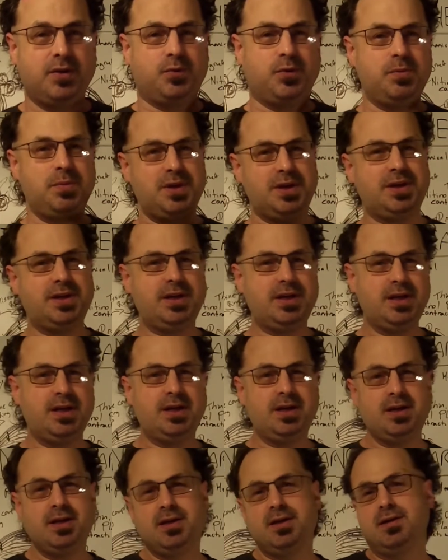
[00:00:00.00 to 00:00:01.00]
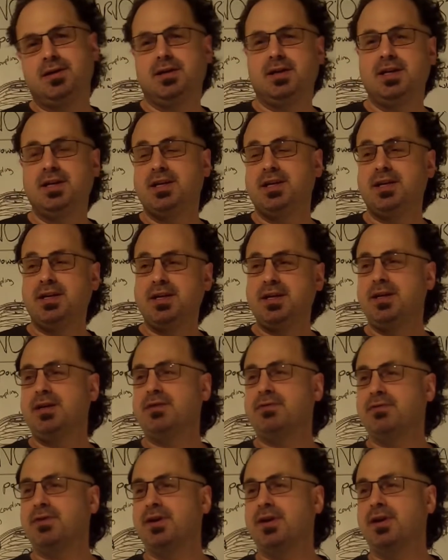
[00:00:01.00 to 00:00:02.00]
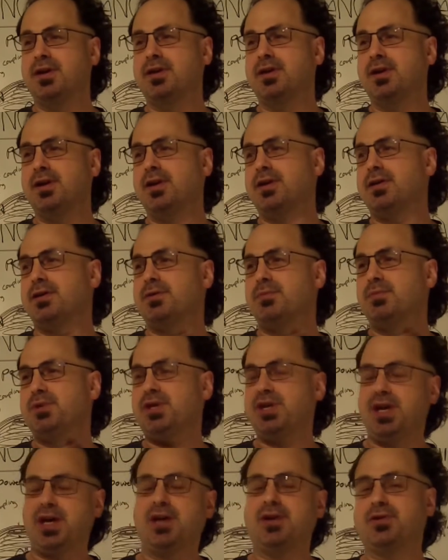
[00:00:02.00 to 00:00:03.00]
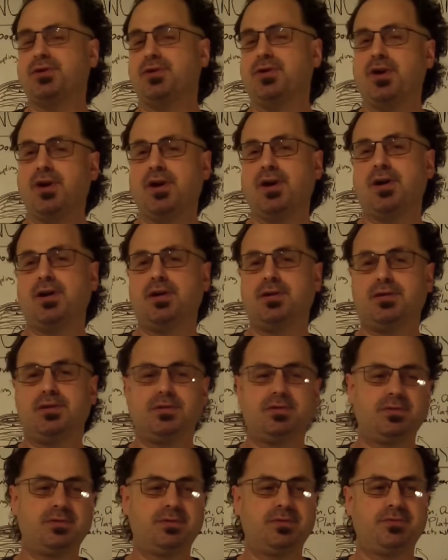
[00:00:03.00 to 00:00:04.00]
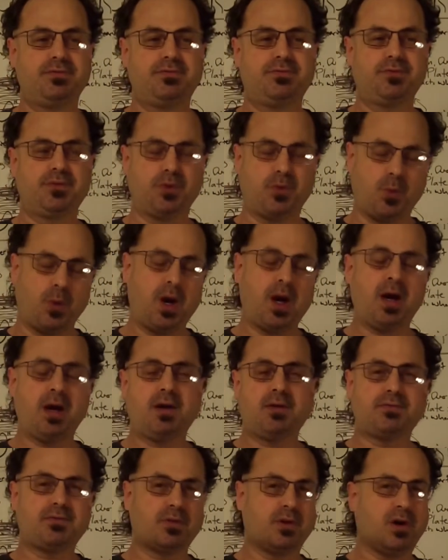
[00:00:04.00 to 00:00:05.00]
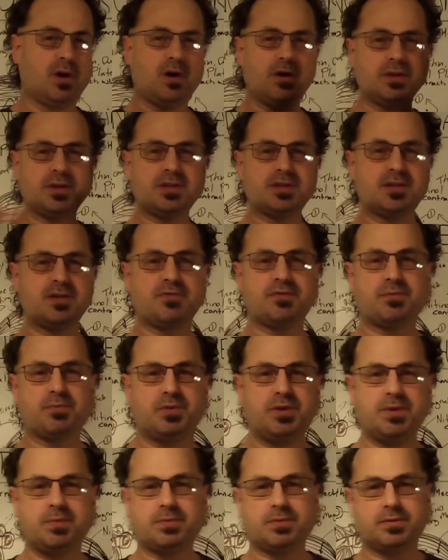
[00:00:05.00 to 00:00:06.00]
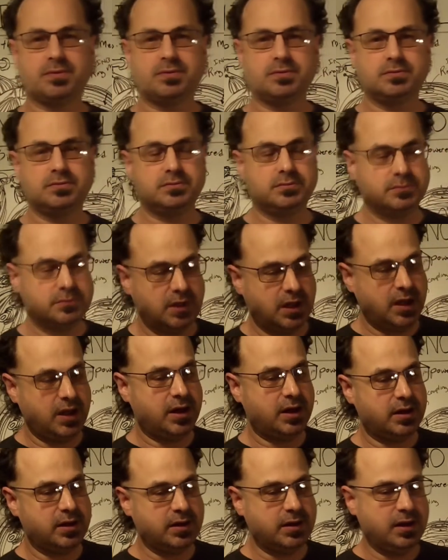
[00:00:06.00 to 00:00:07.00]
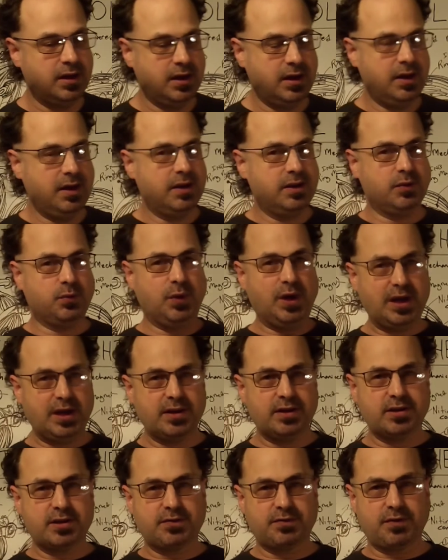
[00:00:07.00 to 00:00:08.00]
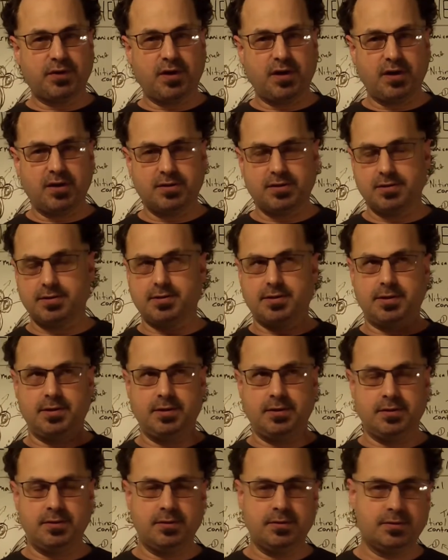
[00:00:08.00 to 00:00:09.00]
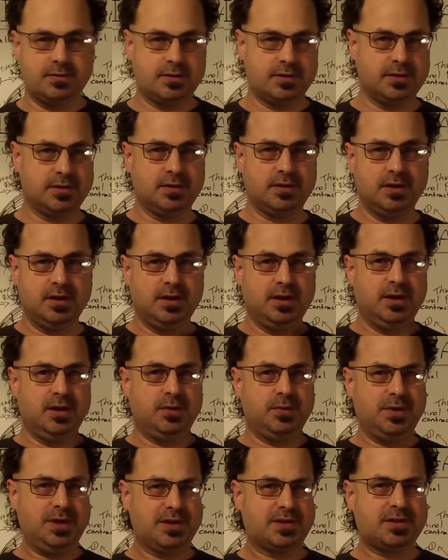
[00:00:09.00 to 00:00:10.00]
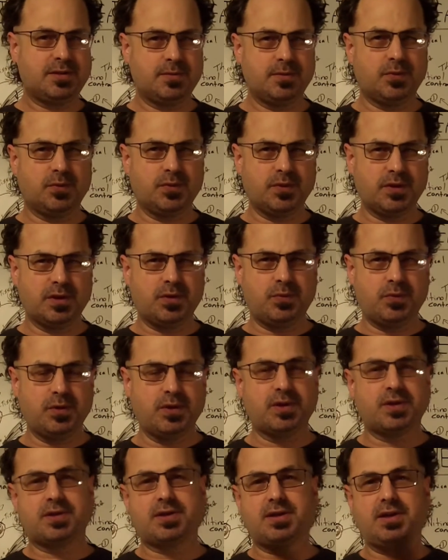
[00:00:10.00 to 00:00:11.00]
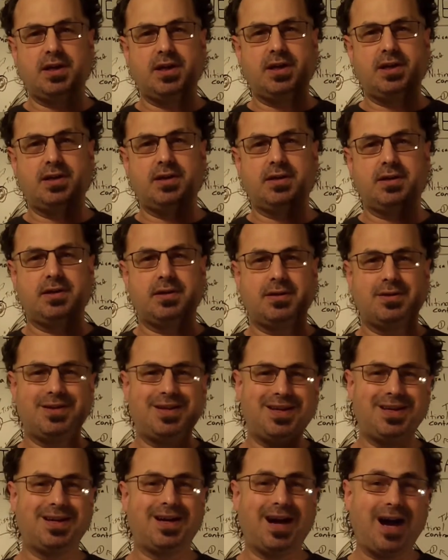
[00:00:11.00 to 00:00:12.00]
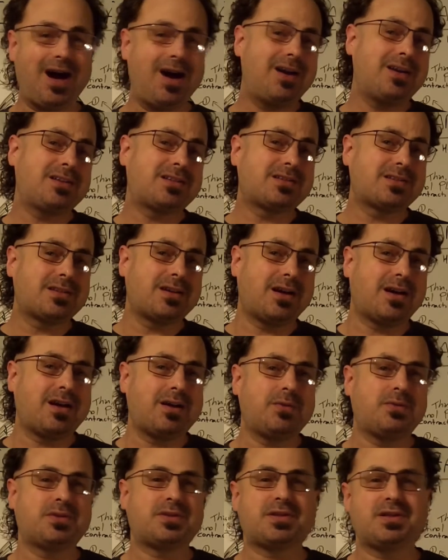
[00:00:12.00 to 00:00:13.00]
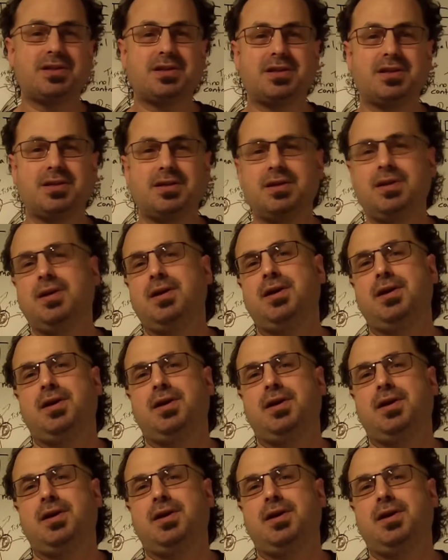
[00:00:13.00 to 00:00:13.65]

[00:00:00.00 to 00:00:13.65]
We've been in need of a mechanical heart for a while for all these different people, and the waiting list for hearts is huge, and we need something that really works. And honestly, I was thinking,